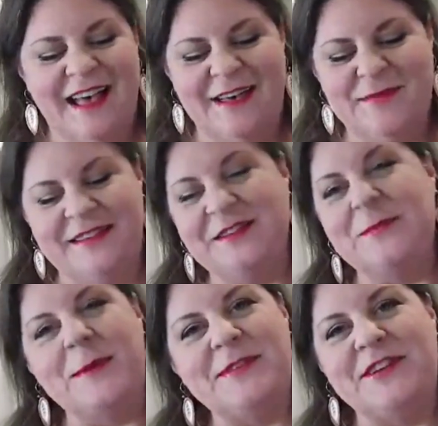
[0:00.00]
These little
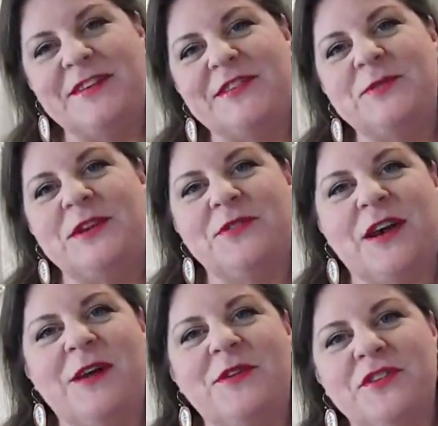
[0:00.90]
babies aren't even 24
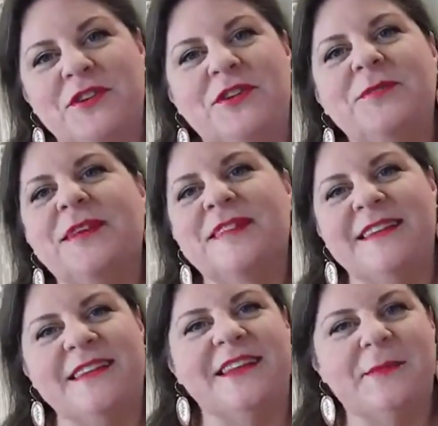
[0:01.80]
hours old because I
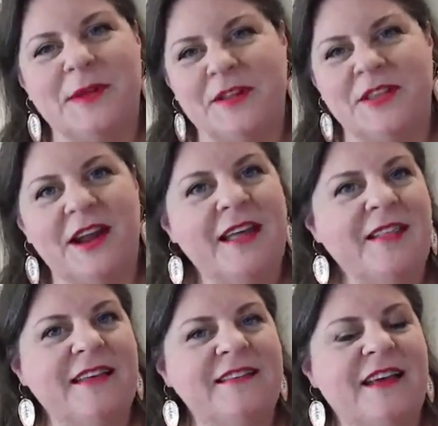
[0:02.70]
did it in the middle of the night
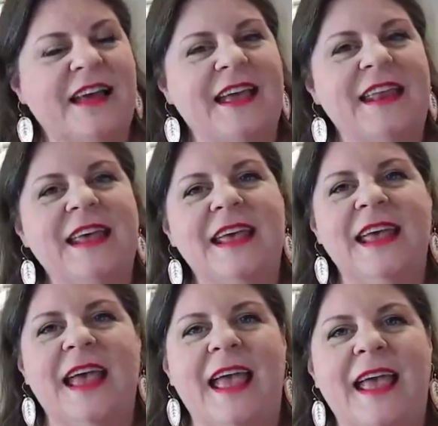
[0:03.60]
last night.
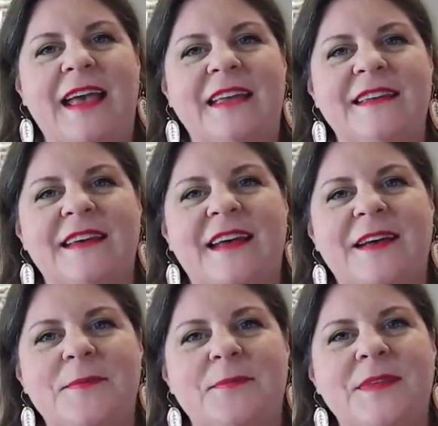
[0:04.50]
And
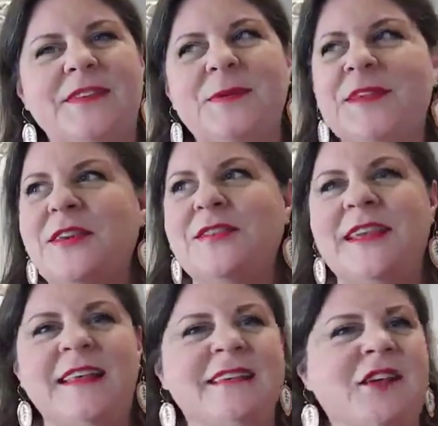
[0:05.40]
it's one of those things like